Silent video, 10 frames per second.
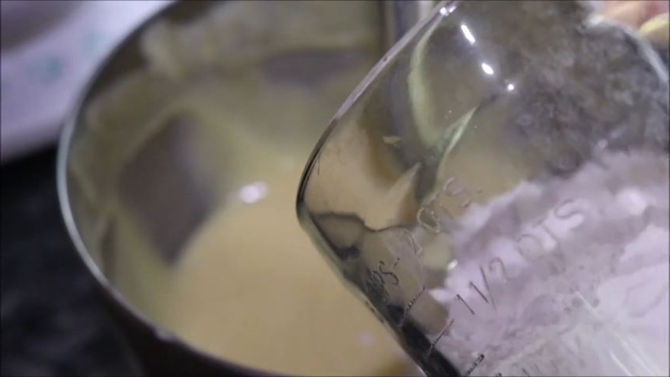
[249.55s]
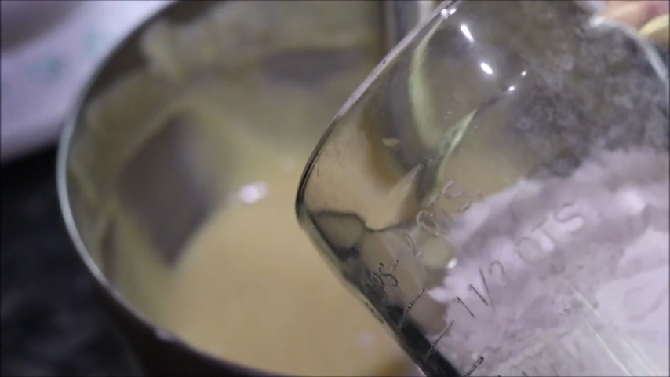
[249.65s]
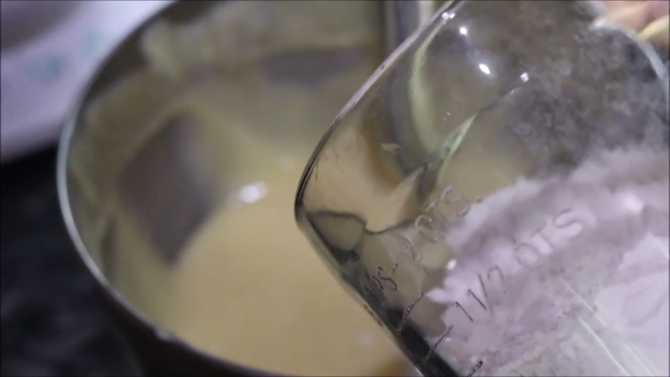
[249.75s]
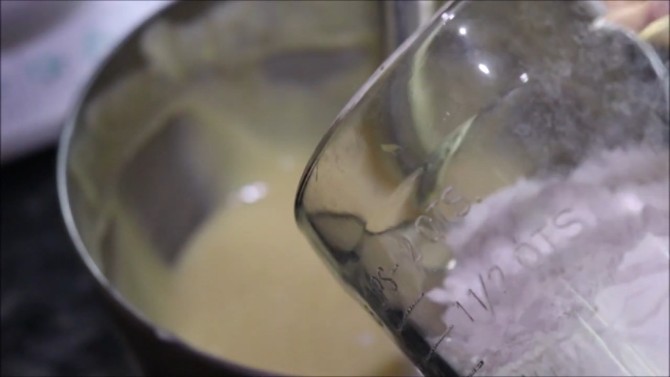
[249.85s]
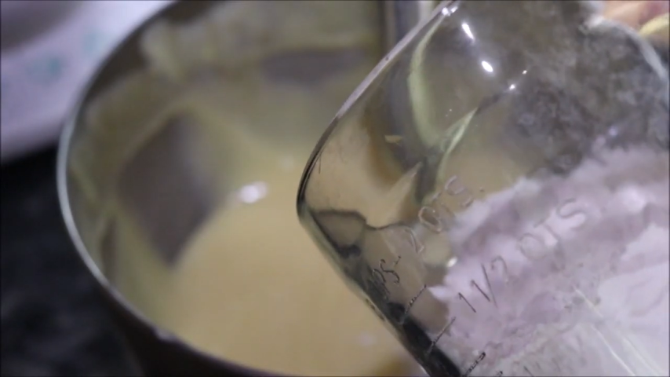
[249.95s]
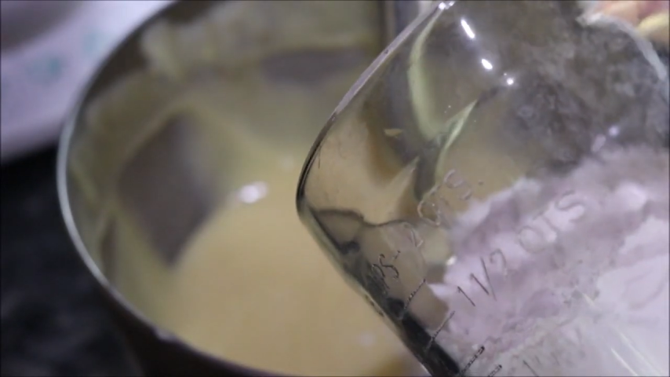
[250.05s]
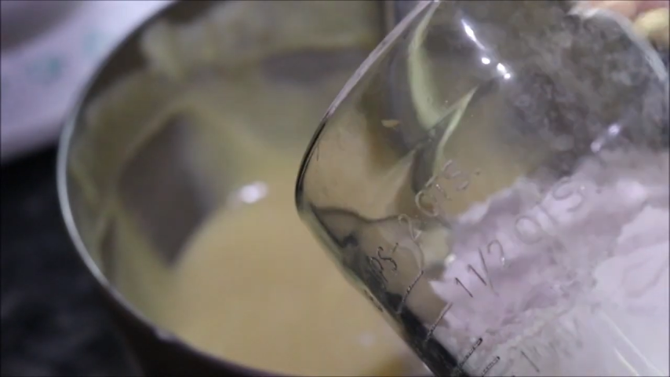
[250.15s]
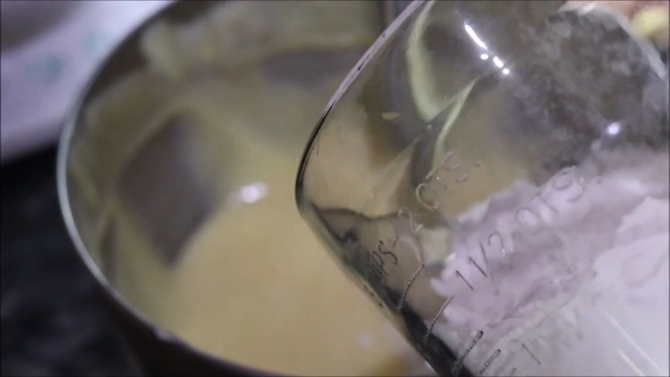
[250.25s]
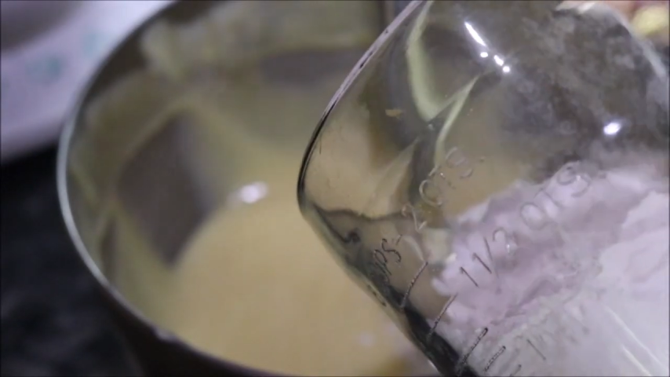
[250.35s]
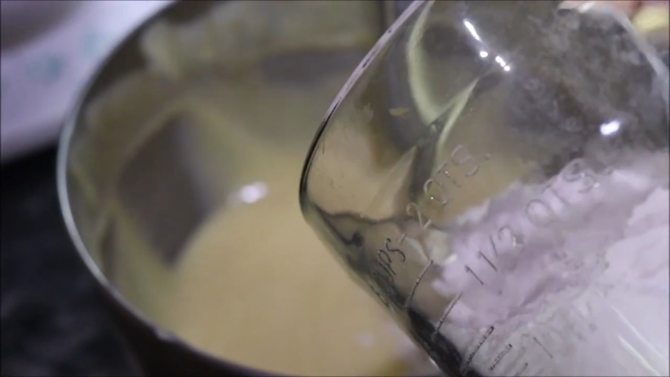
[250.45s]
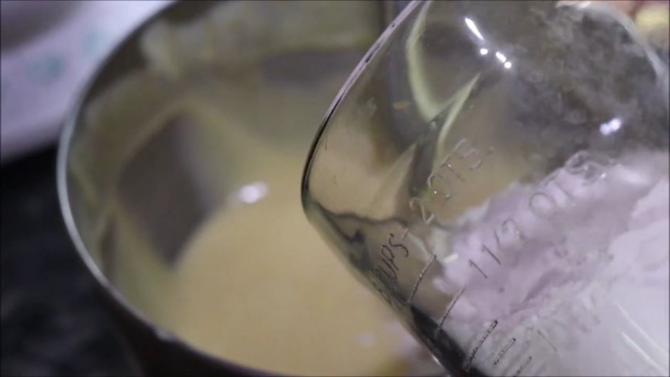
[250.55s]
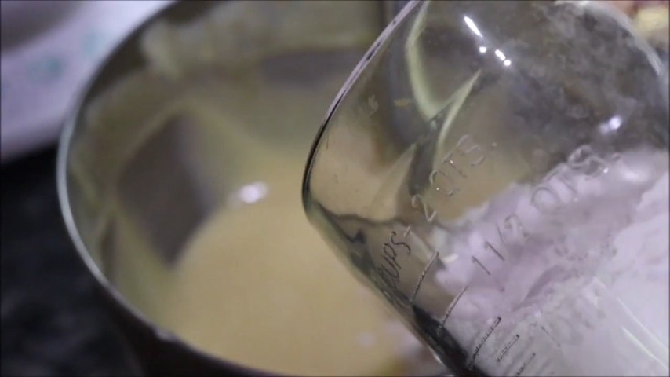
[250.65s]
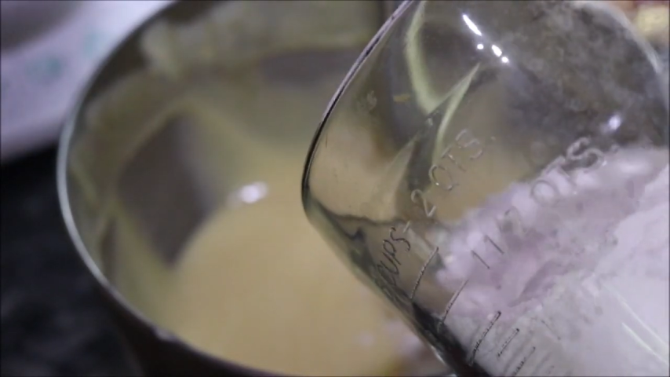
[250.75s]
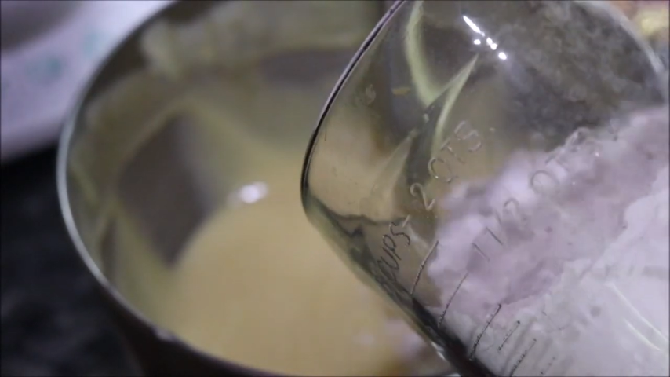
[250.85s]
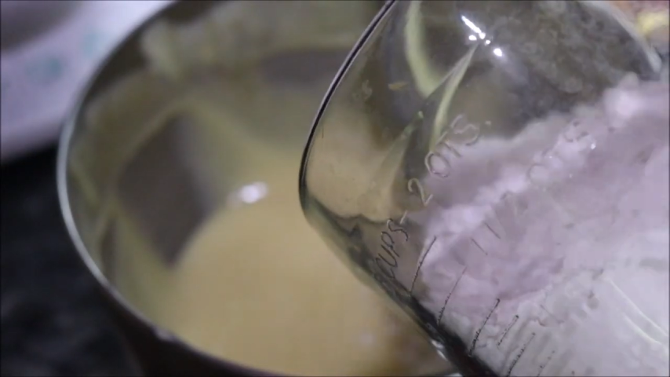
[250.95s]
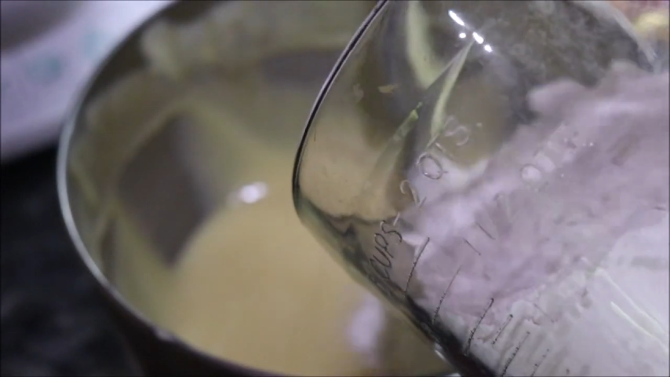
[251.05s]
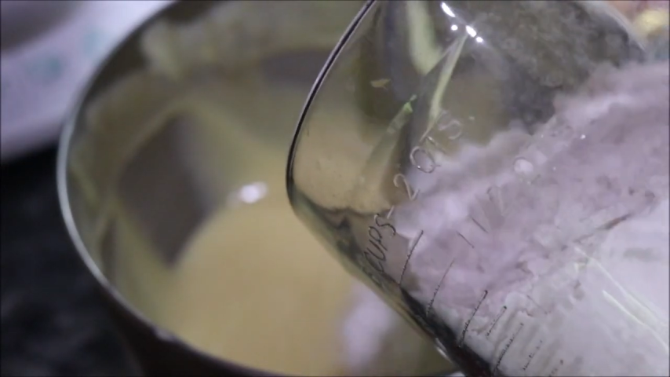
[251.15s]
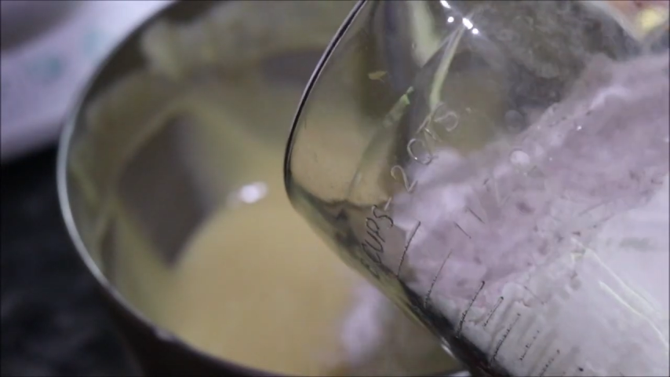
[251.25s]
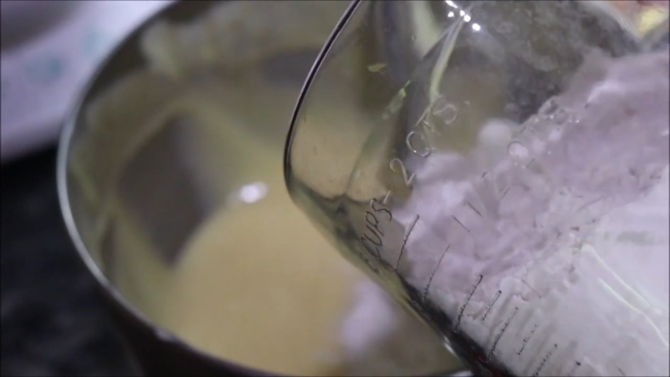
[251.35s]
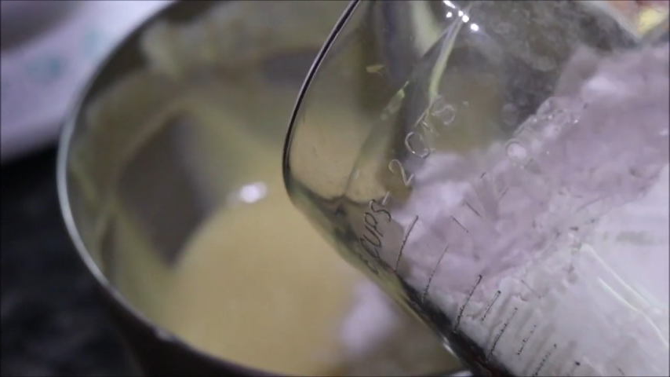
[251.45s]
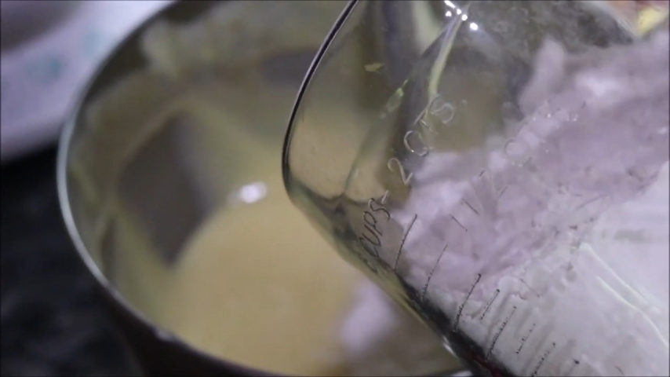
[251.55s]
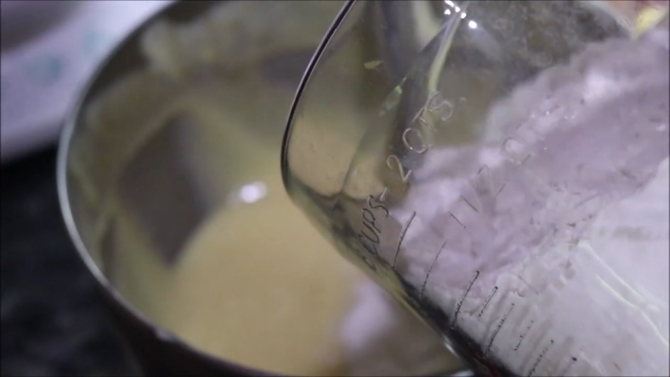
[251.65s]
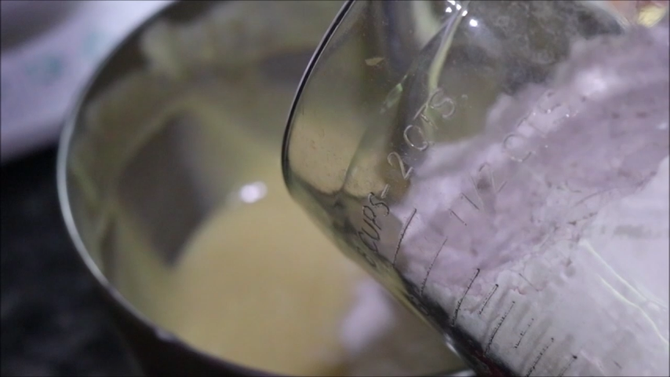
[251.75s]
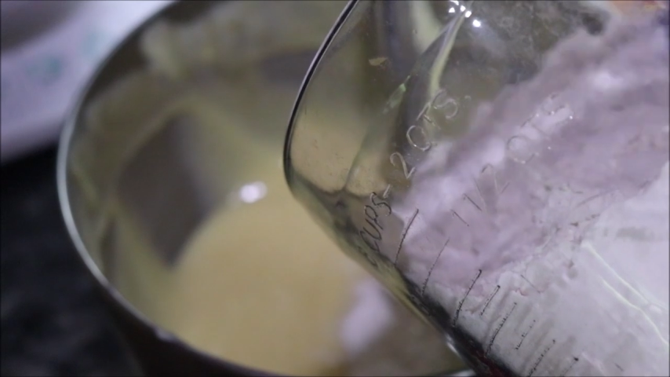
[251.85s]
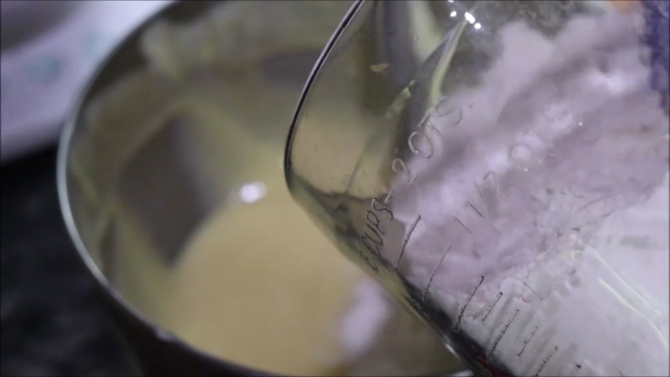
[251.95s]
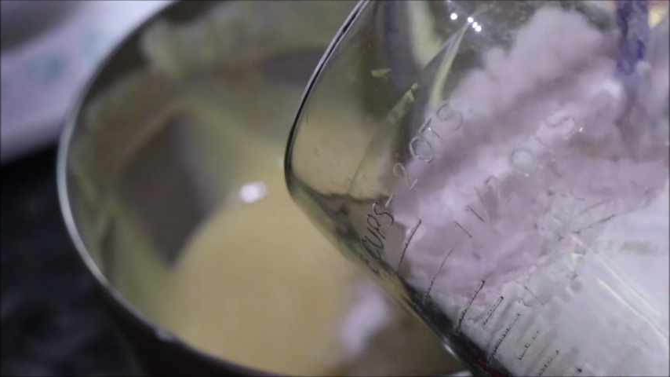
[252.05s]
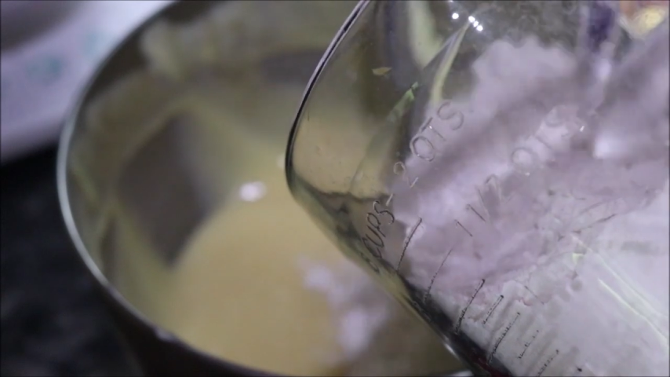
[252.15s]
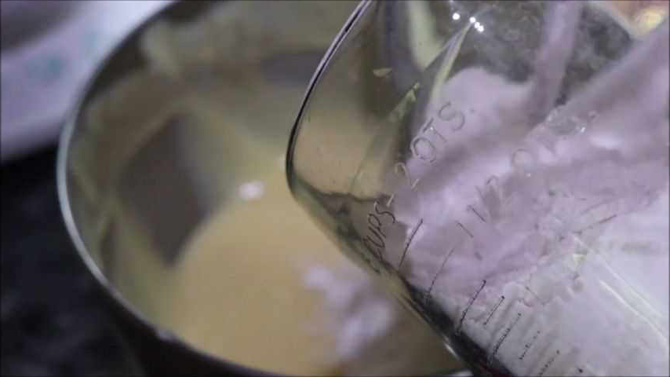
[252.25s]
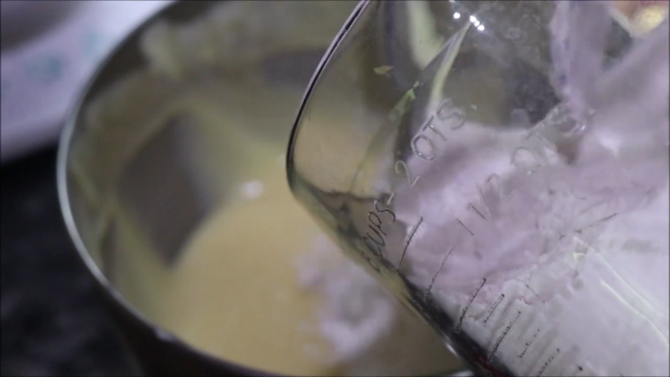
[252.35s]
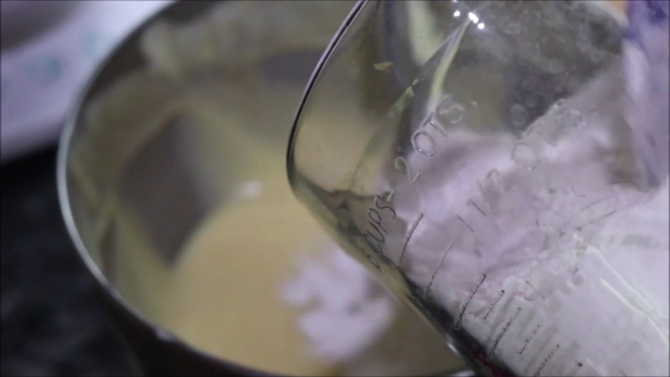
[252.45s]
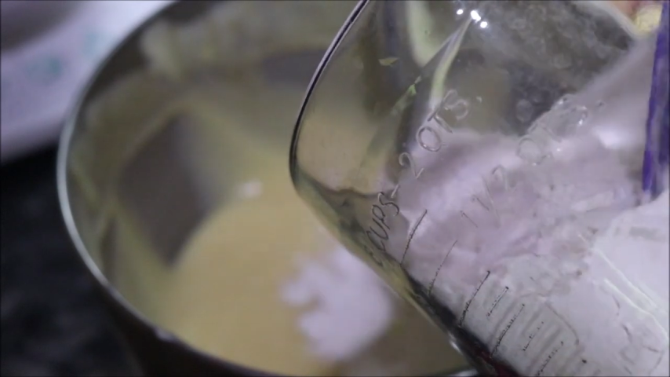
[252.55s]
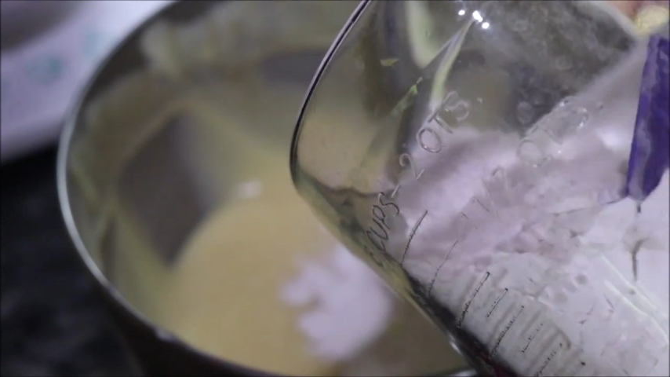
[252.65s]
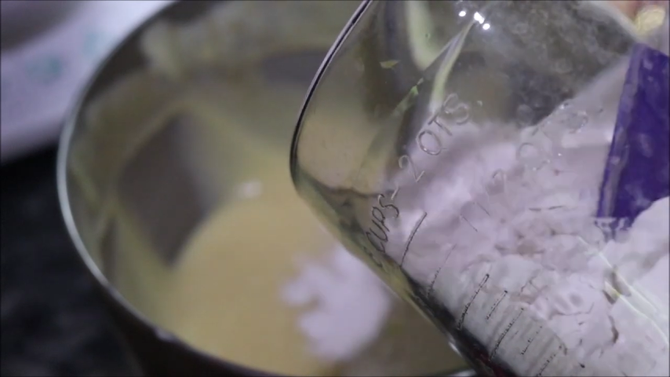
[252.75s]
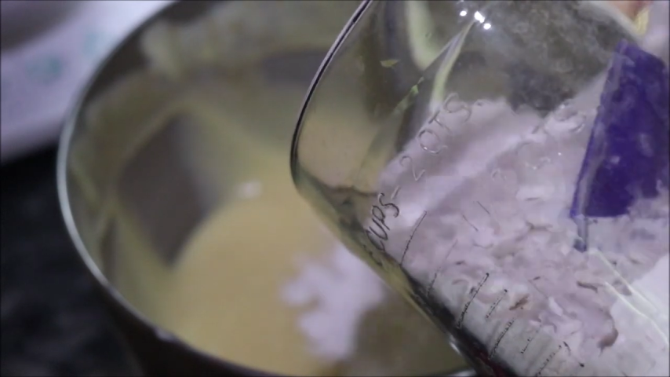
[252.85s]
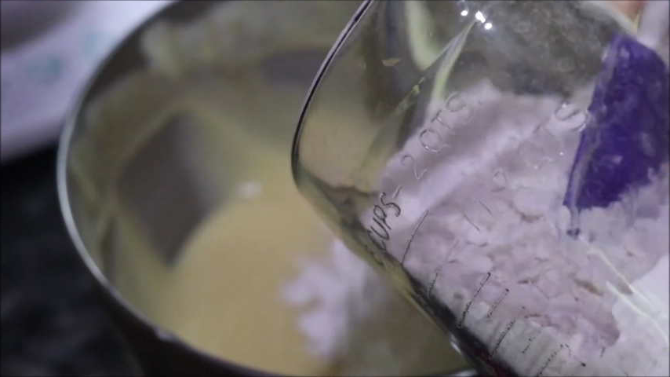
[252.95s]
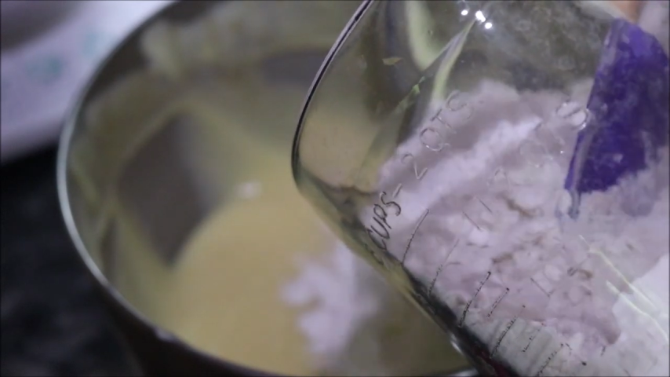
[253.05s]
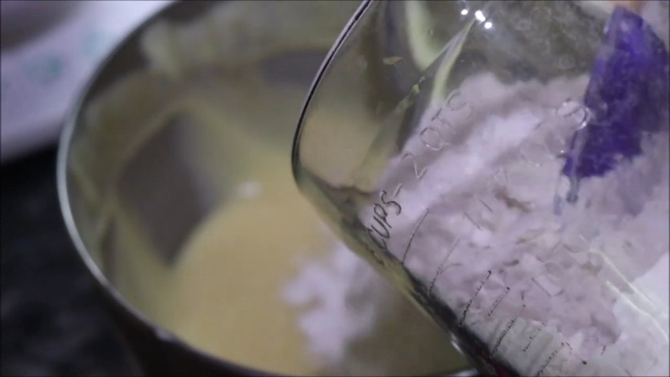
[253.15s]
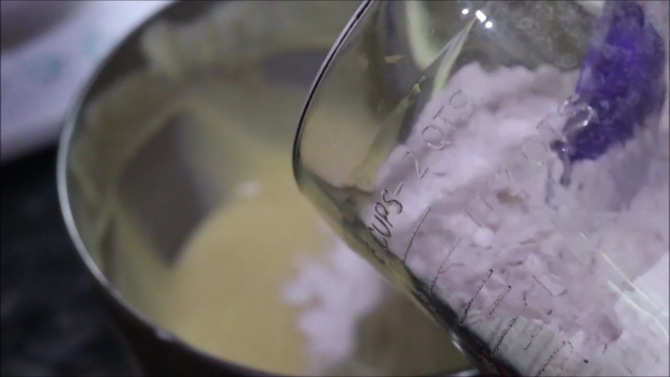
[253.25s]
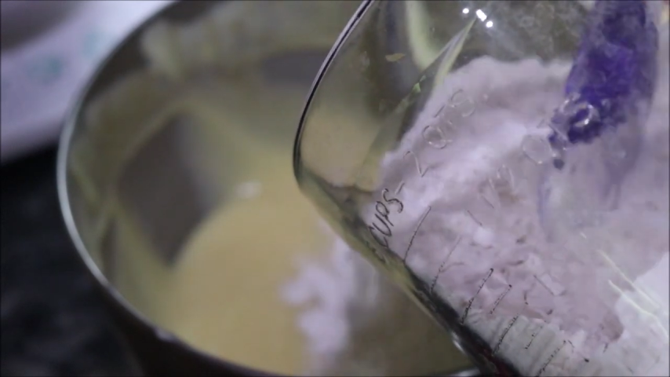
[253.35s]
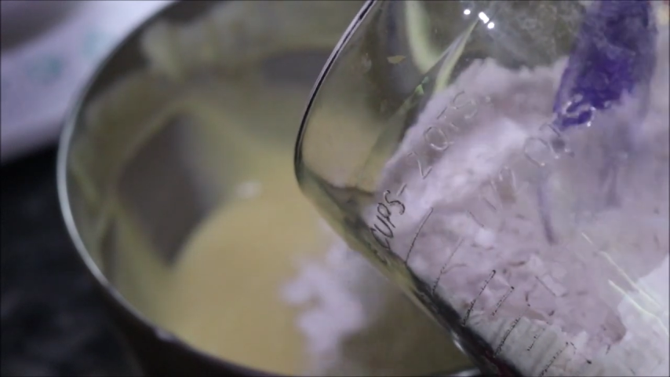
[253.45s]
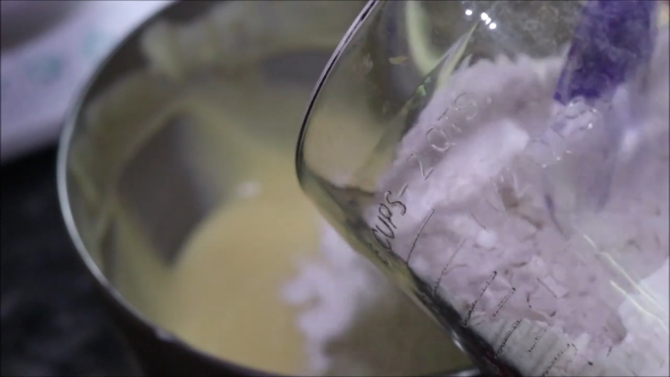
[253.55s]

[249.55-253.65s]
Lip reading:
Nobody's mouth can be seen.